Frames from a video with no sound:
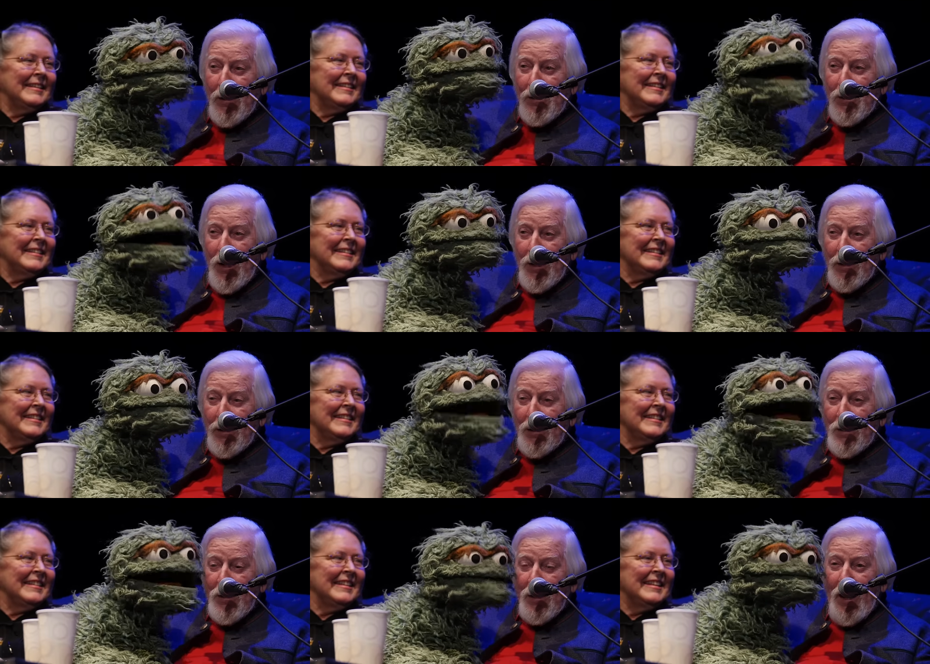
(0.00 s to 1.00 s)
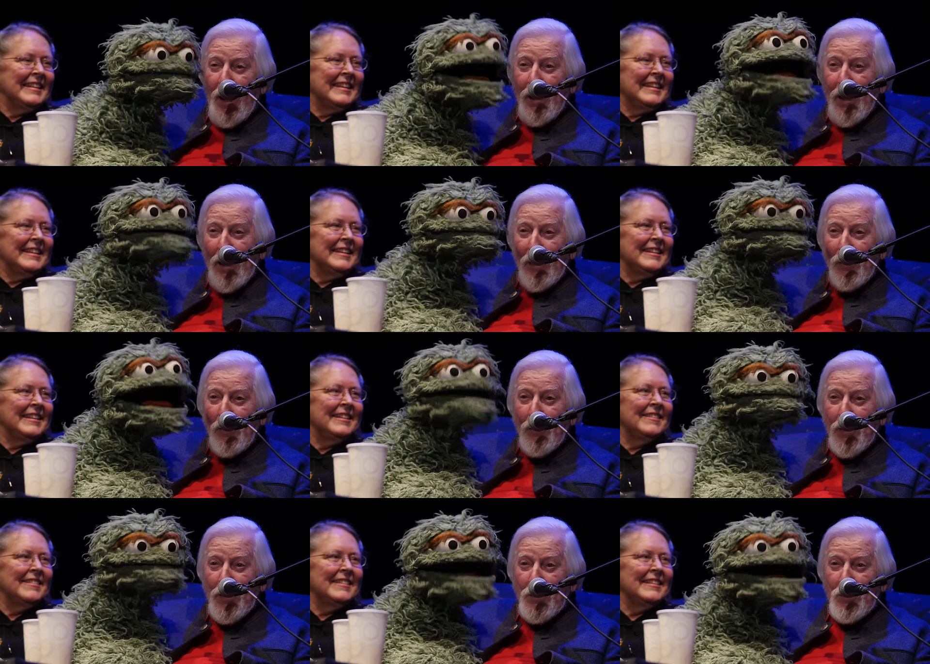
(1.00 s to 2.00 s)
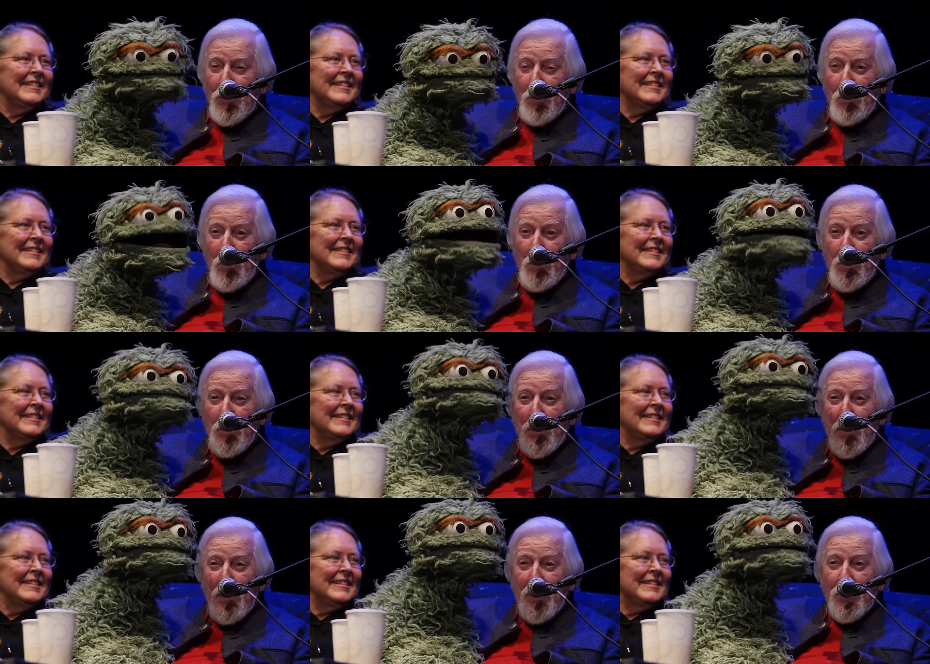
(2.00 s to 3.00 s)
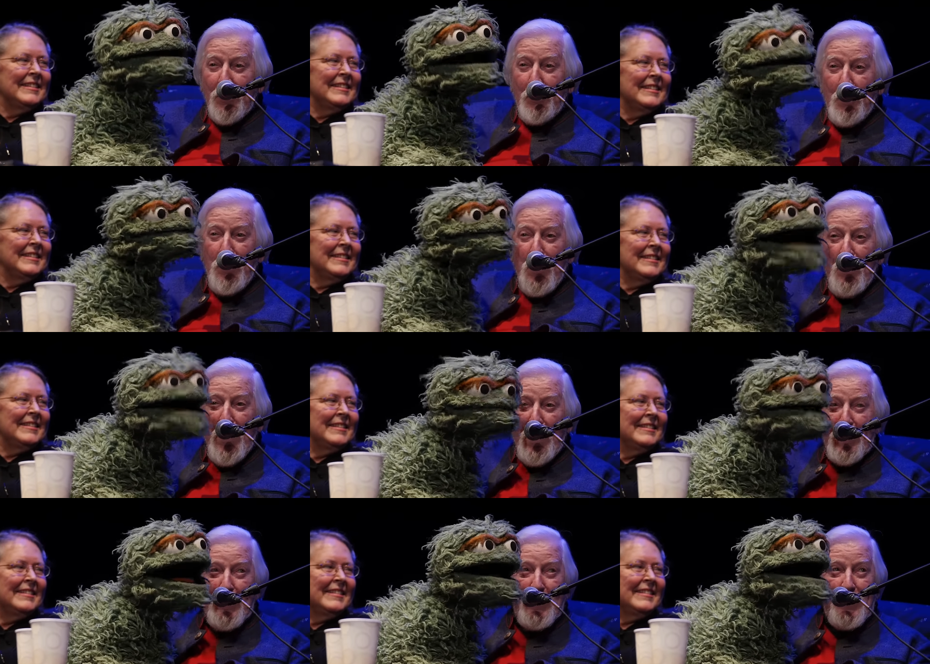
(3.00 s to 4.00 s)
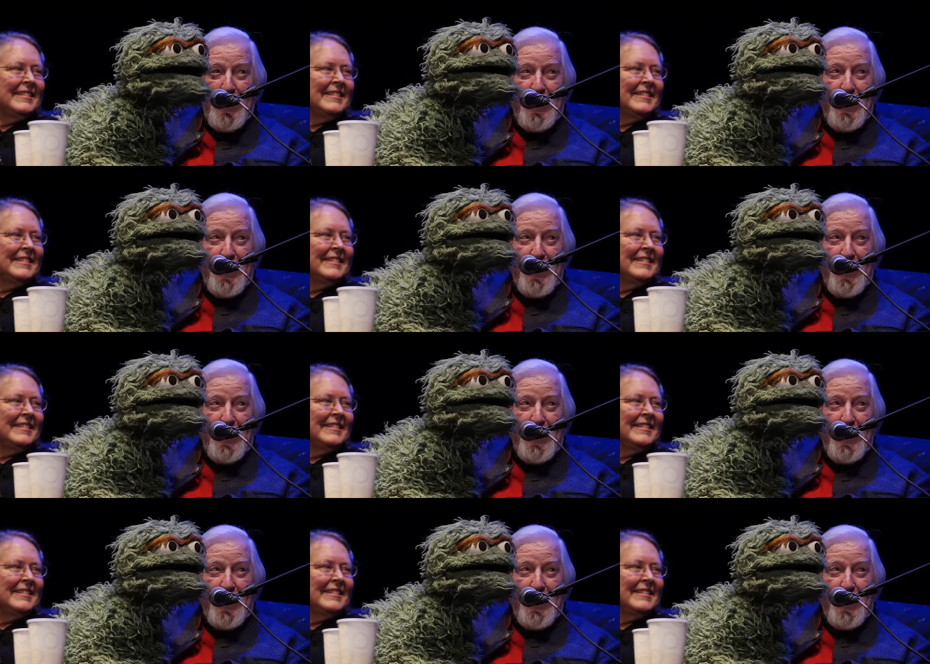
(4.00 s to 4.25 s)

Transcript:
Speaker 1: recycle it. I hang it over the the, the, the mantle.